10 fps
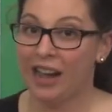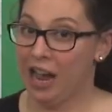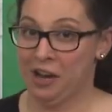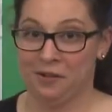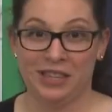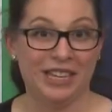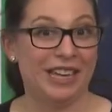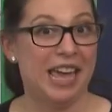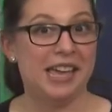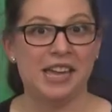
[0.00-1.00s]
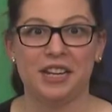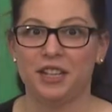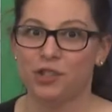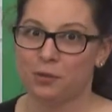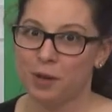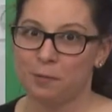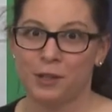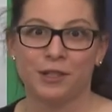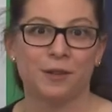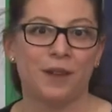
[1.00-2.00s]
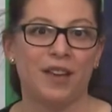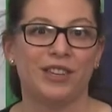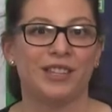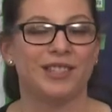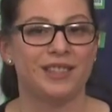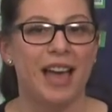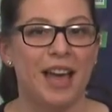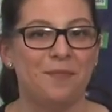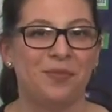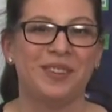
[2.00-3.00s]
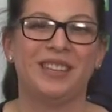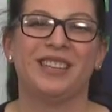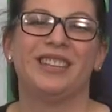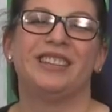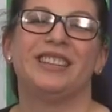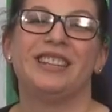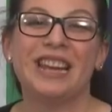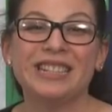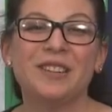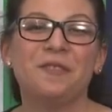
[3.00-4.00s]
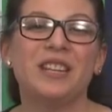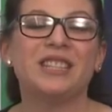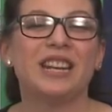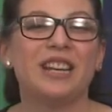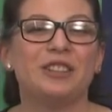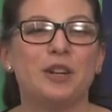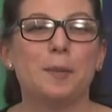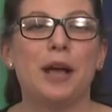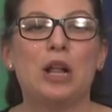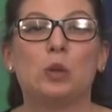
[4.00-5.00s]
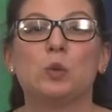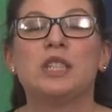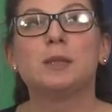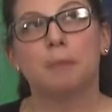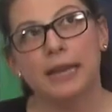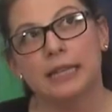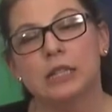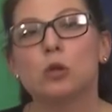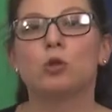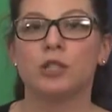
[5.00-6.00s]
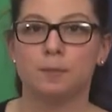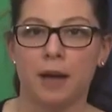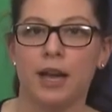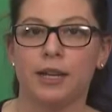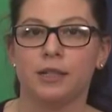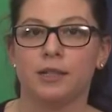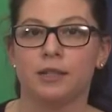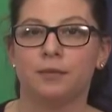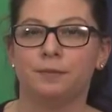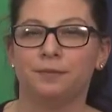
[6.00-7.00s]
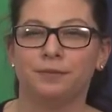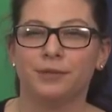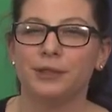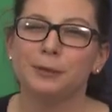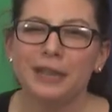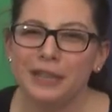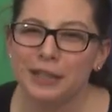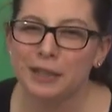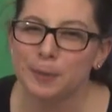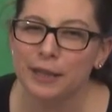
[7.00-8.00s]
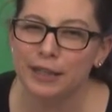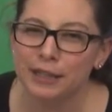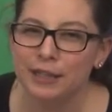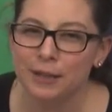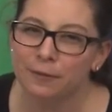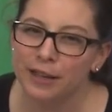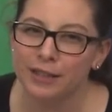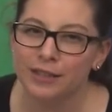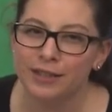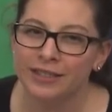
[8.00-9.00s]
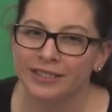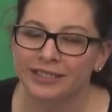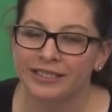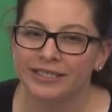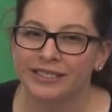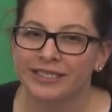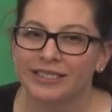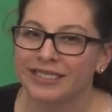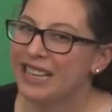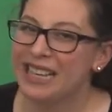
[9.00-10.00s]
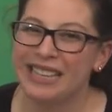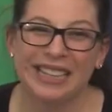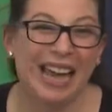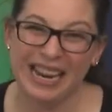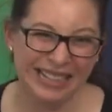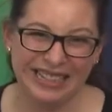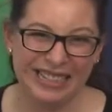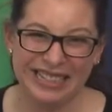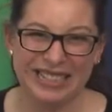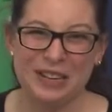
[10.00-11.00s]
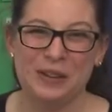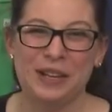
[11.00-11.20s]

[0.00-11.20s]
I don't think any shrimp would survive against that. The next defense that I learned about was spikes or spines. Do I need to explain this defense? I didn't think so.